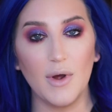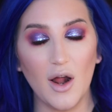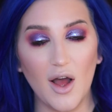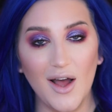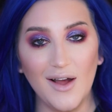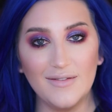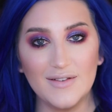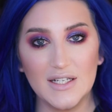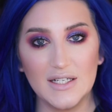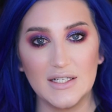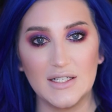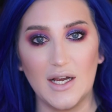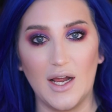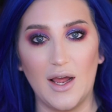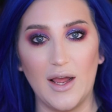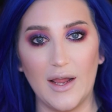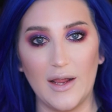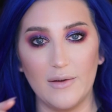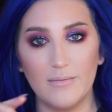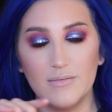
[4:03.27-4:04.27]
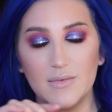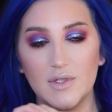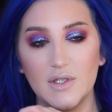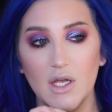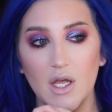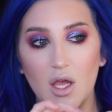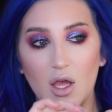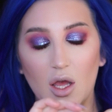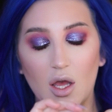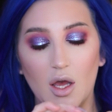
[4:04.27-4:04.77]
but oftentimes
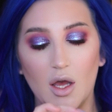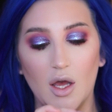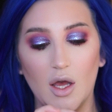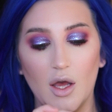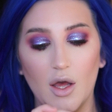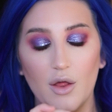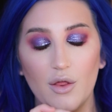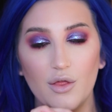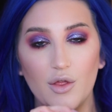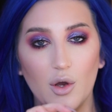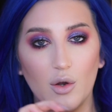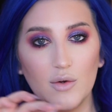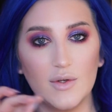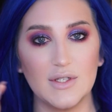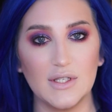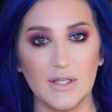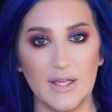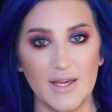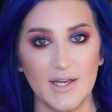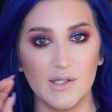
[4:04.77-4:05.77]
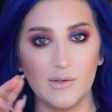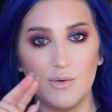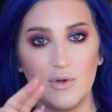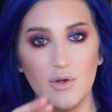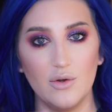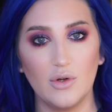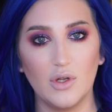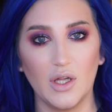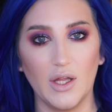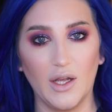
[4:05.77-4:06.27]
uh, those links when
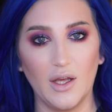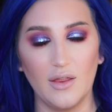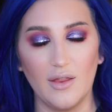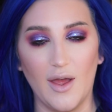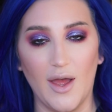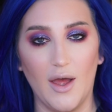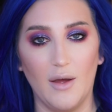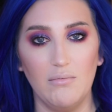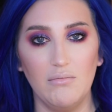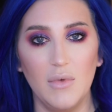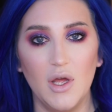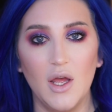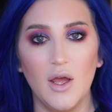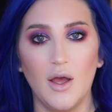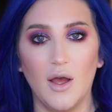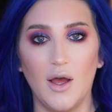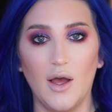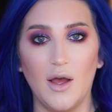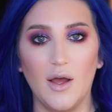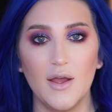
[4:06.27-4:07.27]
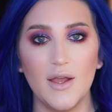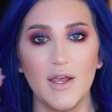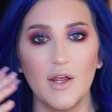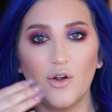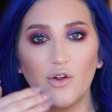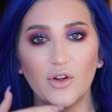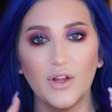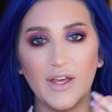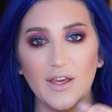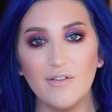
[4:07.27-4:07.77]
you click them. Uh,
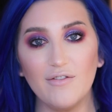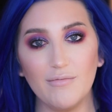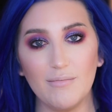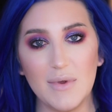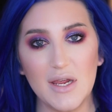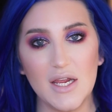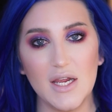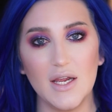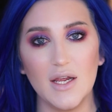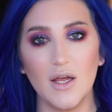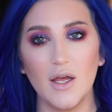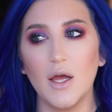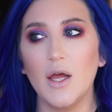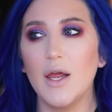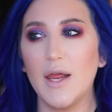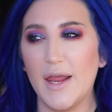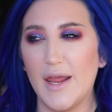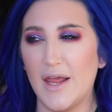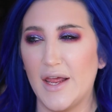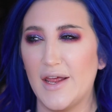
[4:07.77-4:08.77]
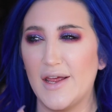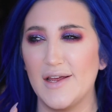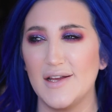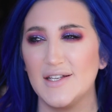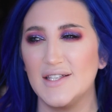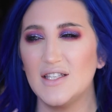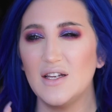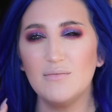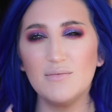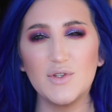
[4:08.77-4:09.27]
it'll give me uh,
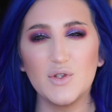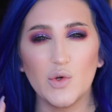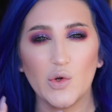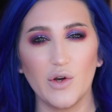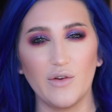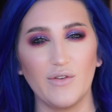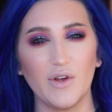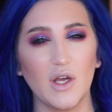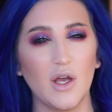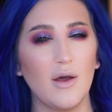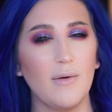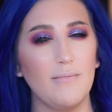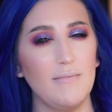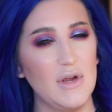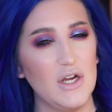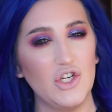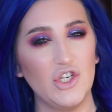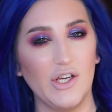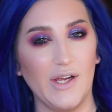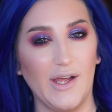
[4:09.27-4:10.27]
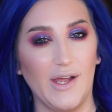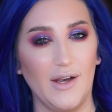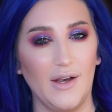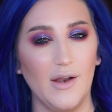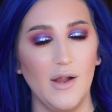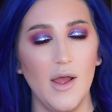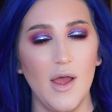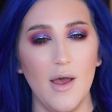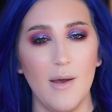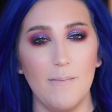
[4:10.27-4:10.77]
some sort of a
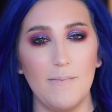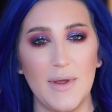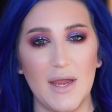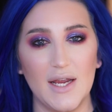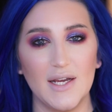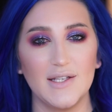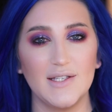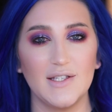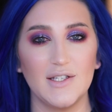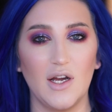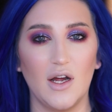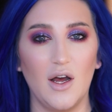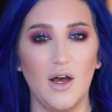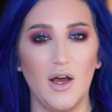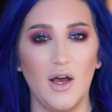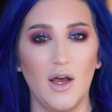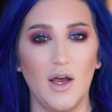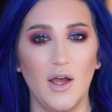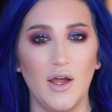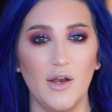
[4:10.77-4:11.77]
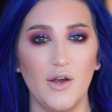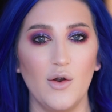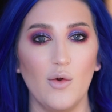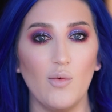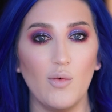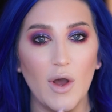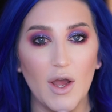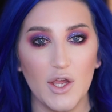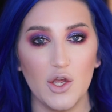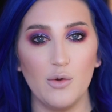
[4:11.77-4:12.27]
commission based on
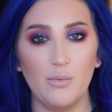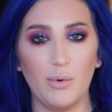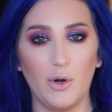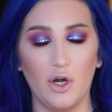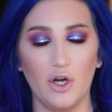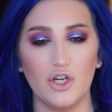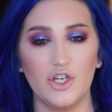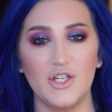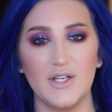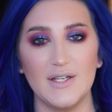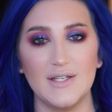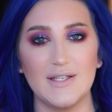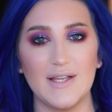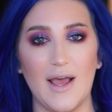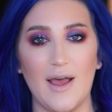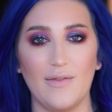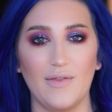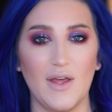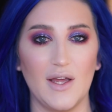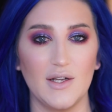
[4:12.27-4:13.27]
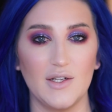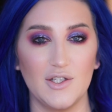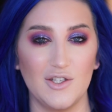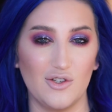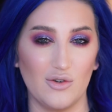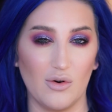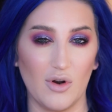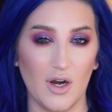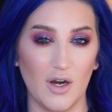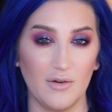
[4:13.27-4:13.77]
what you purchase at that
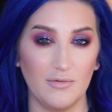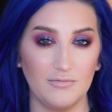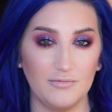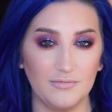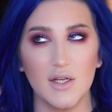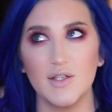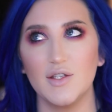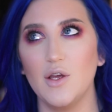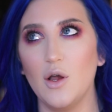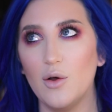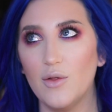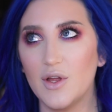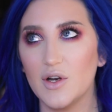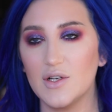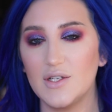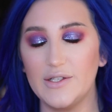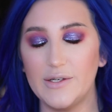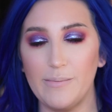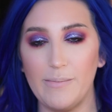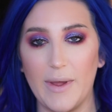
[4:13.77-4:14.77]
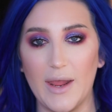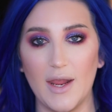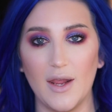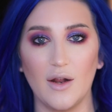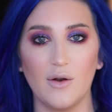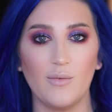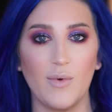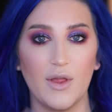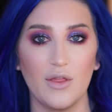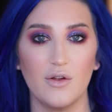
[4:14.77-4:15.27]
store. So there's debate
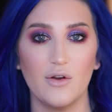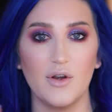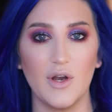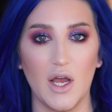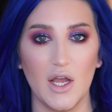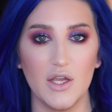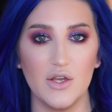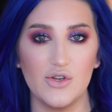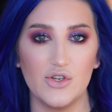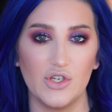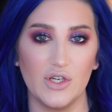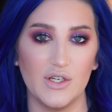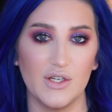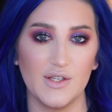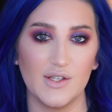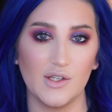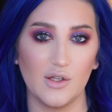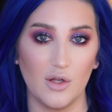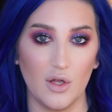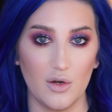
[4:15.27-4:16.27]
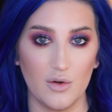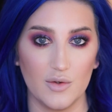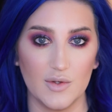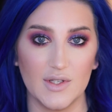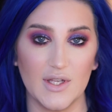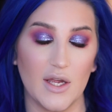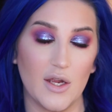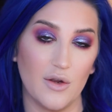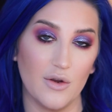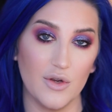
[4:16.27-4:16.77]
on whether or not you should
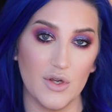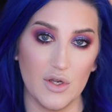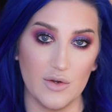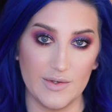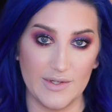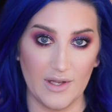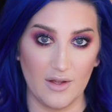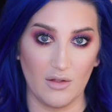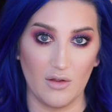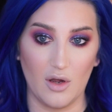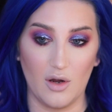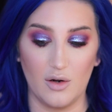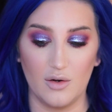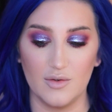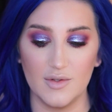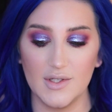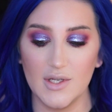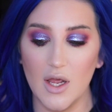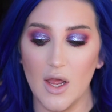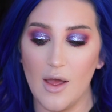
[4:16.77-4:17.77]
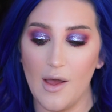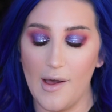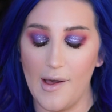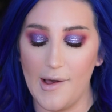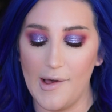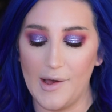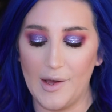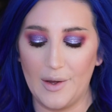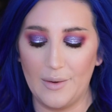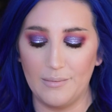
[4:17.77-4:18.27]
disclose that you're using those.
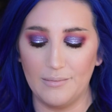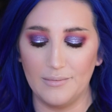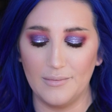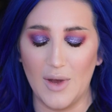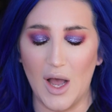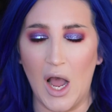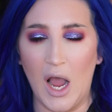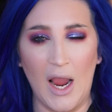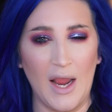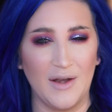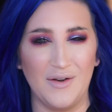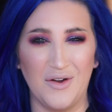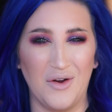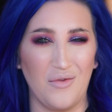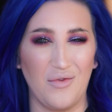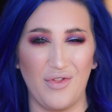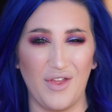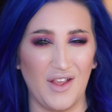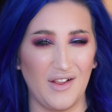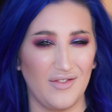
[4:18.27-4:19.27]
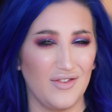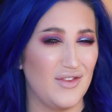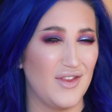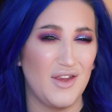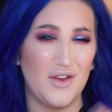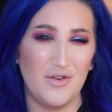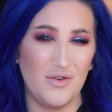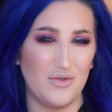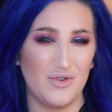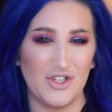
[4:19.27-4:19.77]
Um, I don't think
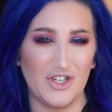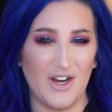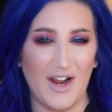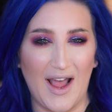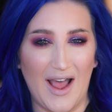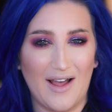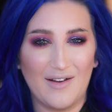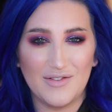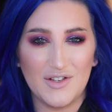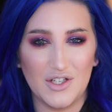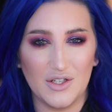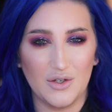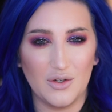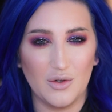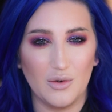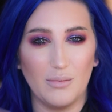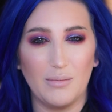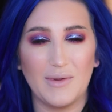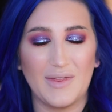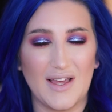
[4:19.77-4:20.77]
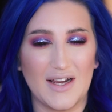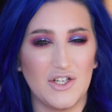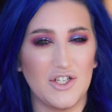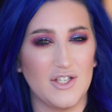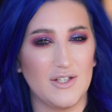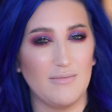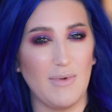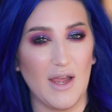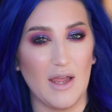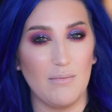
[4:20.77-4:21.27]
that you should have to, but that's
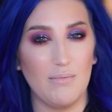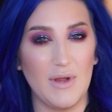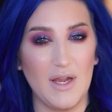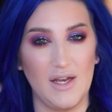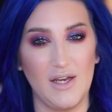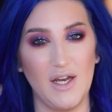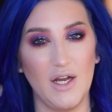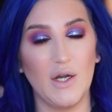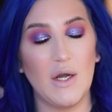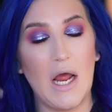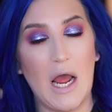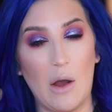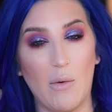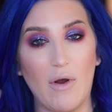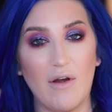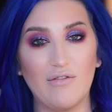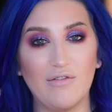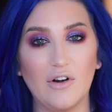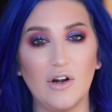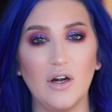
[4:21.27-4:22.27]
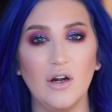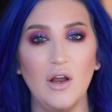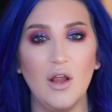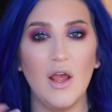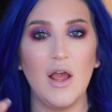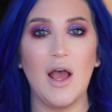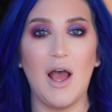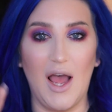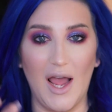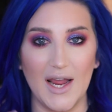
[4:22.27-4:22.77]
just my opinion. However,
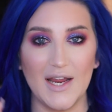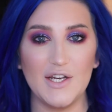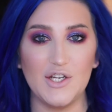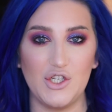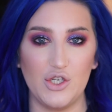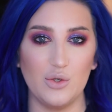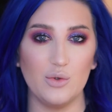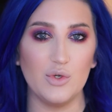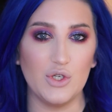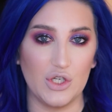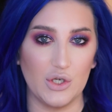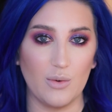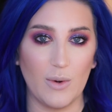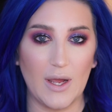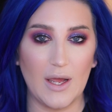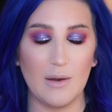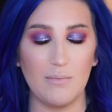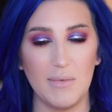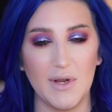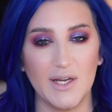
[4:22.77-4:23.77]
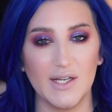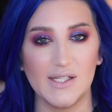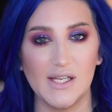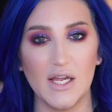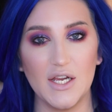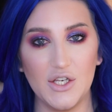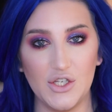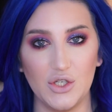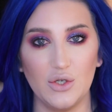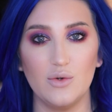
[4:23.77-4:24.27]
I do do it because
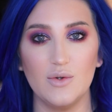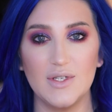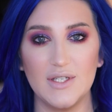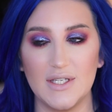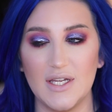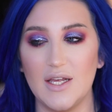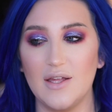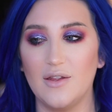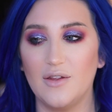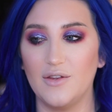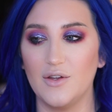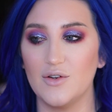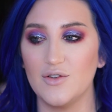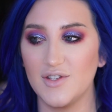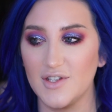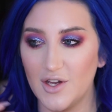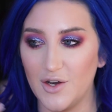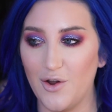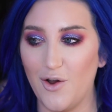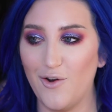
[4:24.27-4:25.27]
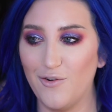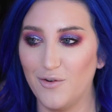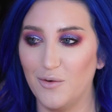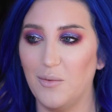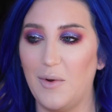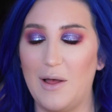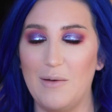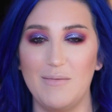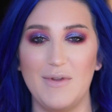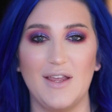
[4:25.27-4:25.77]
I do see that there's an
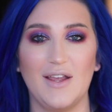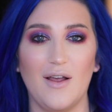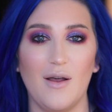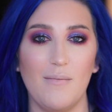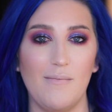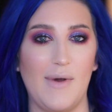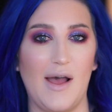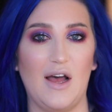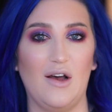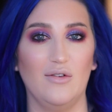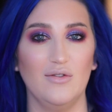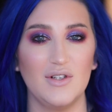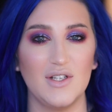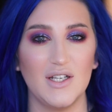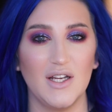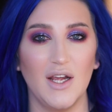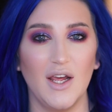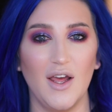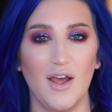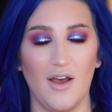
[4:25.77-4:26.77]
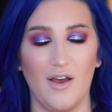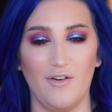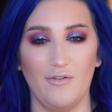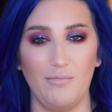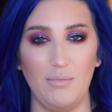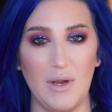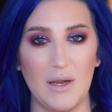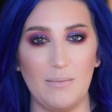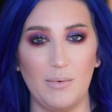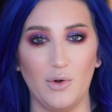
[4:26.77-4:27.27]
overwhelming amount
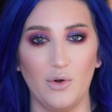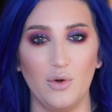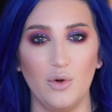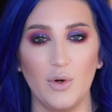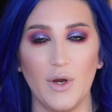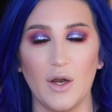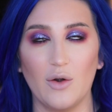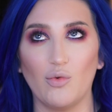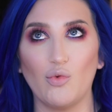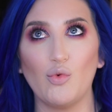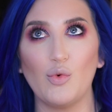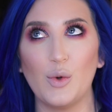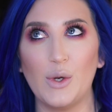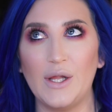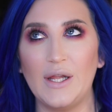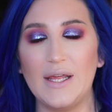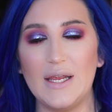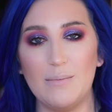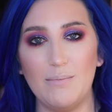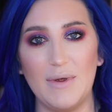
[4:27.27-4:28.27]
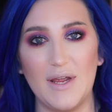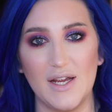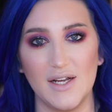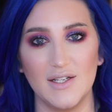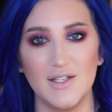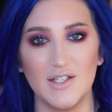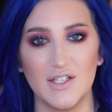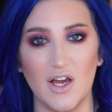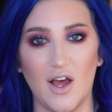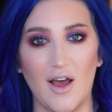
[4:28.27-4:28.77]
of people who get really
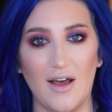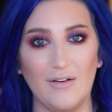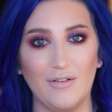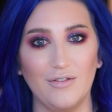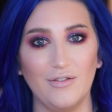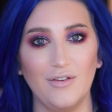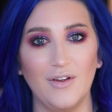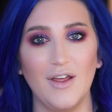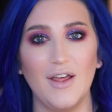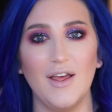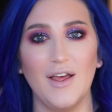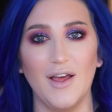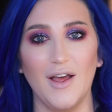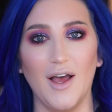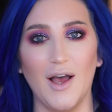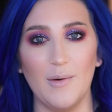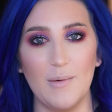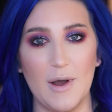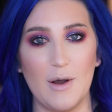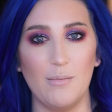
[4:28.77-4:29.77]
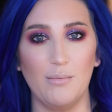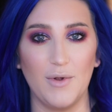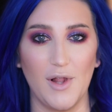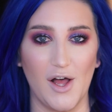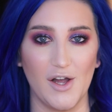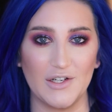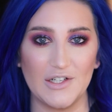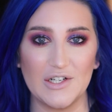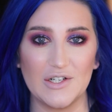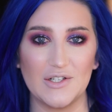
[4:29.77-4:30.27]
pissed off about
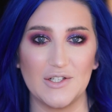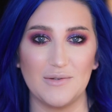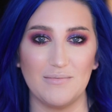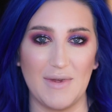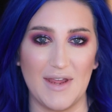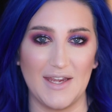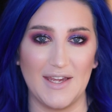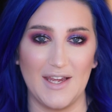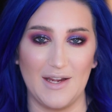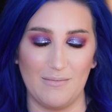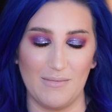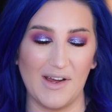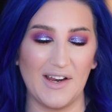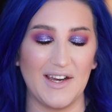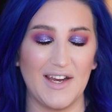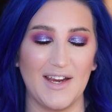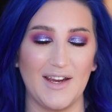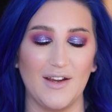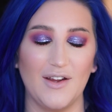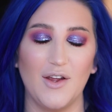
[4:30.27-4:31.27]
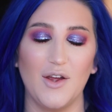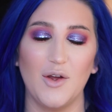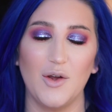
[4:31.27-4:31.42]
bloggers making money,